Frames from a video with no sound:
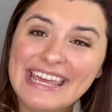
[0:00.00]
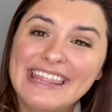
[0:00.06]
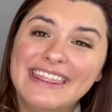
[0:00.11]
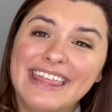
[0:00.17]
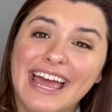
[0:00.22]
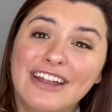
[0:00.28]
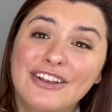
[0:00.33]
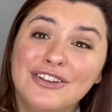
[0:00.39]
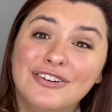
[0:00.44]

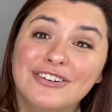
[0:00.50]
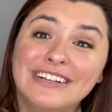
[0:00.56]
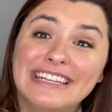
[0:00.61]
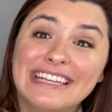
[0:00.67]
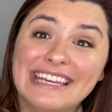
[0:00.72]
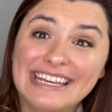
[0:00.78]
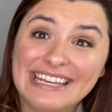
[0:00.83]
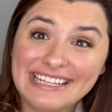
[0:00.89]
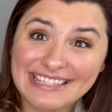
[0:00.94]
that your
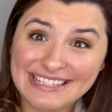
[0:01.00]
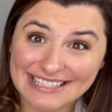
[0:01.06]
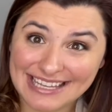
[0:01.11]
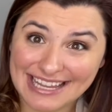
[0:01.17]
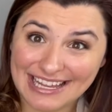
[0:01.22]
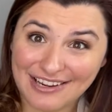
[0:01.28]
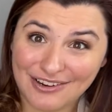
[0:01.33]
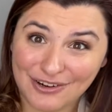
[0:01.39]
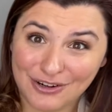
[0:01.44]
kids
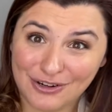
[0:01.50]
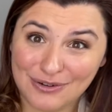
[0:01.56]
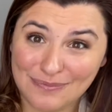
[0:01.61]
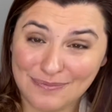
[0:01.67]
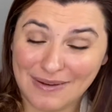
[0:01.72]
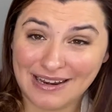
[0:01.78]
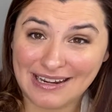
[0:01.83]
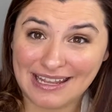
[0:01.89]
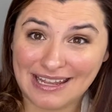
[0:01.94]
can earn
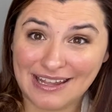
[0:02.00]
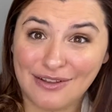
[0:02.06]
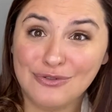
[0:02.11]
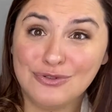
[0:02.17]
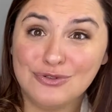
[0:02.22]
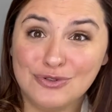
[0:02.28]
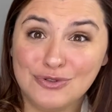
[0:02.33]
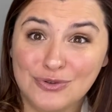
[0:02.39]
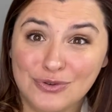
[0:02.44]
money
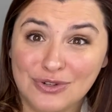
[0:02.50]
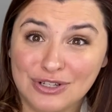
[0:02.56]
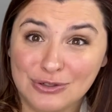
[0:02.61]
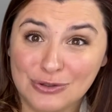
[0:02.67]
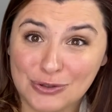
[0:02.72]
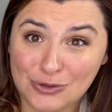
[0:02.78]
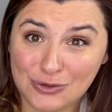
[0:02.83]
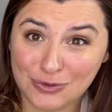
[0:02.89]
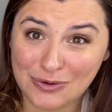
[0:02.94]
to
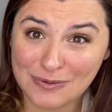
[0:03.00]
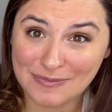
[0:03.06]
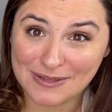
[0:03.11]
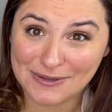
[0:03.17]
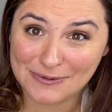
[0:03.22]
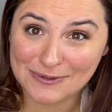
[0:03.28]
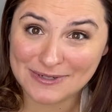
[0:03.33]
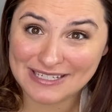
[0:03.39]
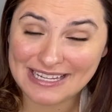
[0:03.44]

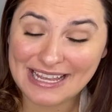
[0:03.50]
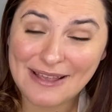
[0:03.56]
contribute.